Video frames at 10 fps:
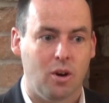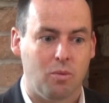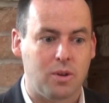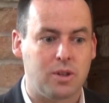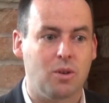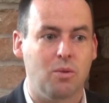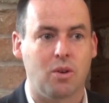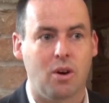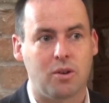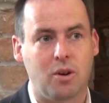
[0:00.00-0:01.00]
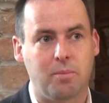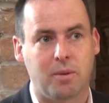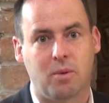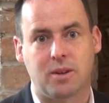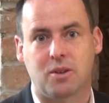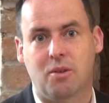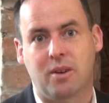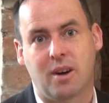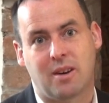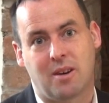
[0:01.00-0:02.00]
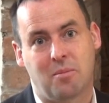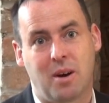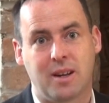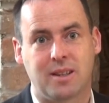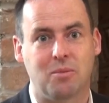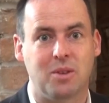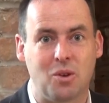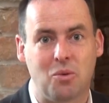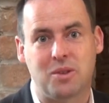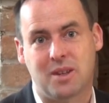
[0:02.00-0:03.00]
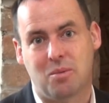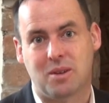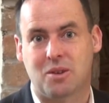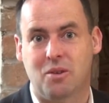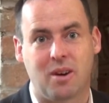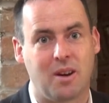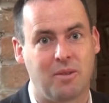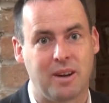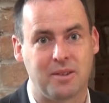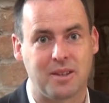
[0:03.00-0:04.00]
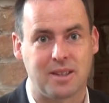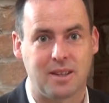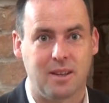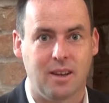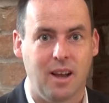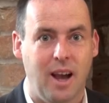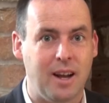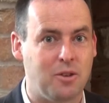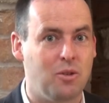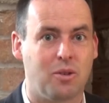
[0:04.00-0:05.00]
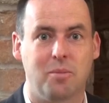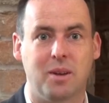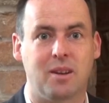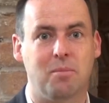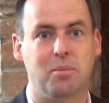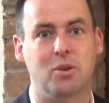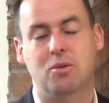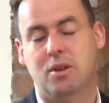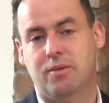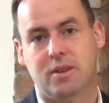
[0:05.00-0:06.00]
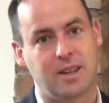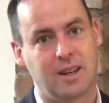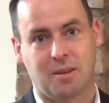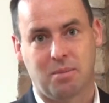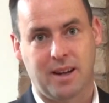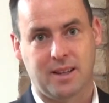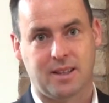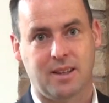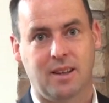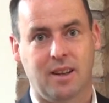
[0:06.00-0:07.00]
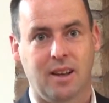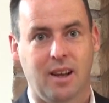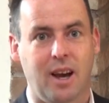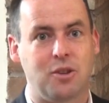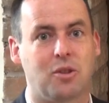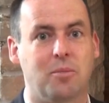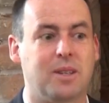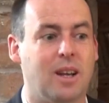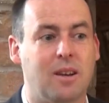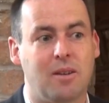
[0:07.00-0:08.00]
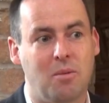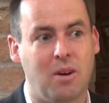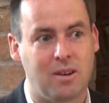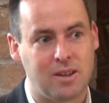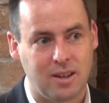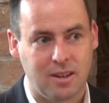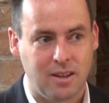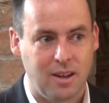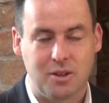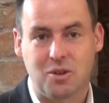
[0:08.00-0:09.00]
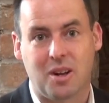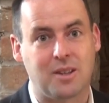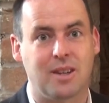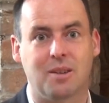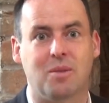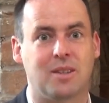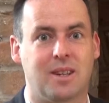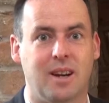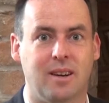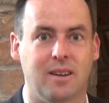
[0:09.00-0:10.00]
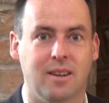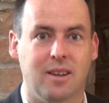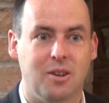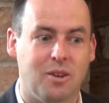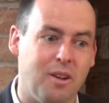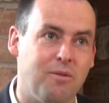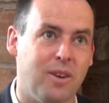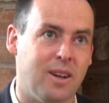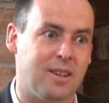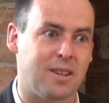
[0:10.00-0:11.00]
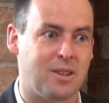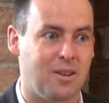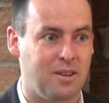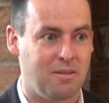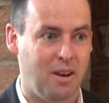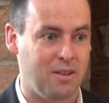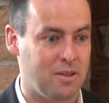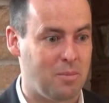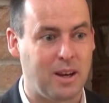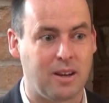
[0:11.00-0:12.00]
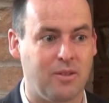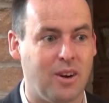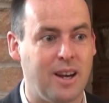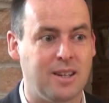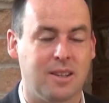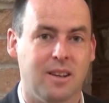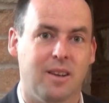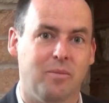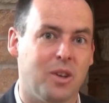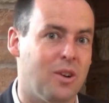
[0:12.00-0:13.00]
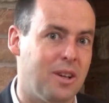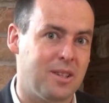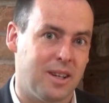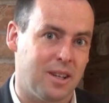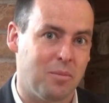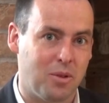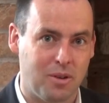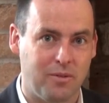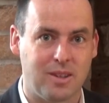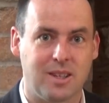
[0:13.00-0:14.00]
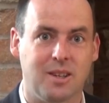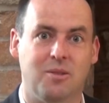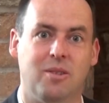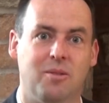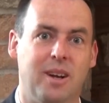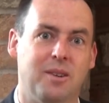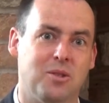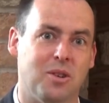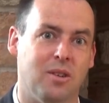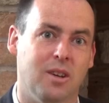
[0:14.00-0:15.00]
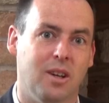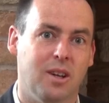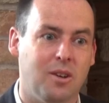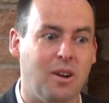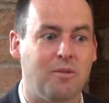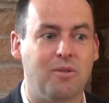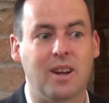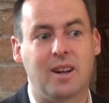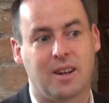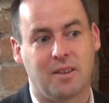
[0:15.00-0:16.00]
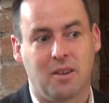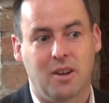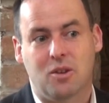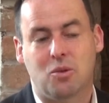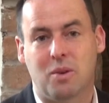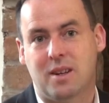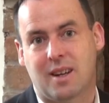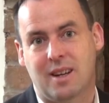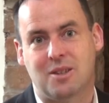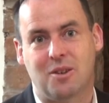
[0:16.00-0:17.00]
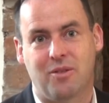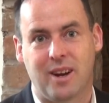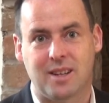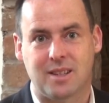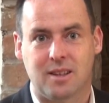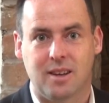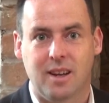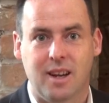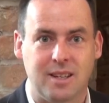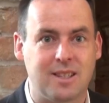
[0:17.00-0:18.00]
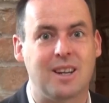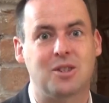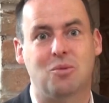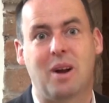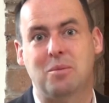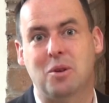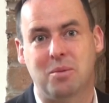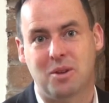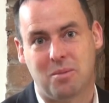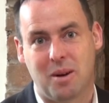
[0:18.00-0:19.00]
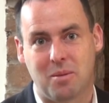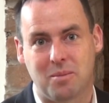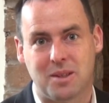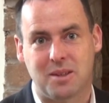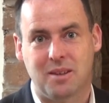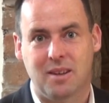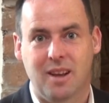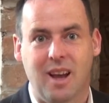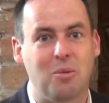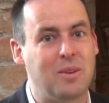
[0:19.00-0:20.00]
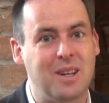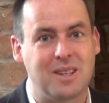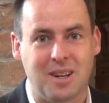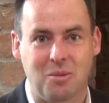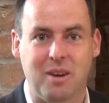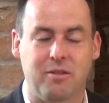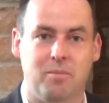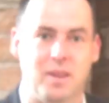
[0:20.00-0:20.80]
we're so caught up in what's going on in our mind that we don't see what's going on around us. And you could be in a beautiful scenic place, and you could be taking a walk, you're not seeing there. You're not feeling the sun on the back of your head. You're not seeing the beautiful scenery around you. You're not feeling the wind against your face. Instead, you're wrapped up in your problems. We need to get away from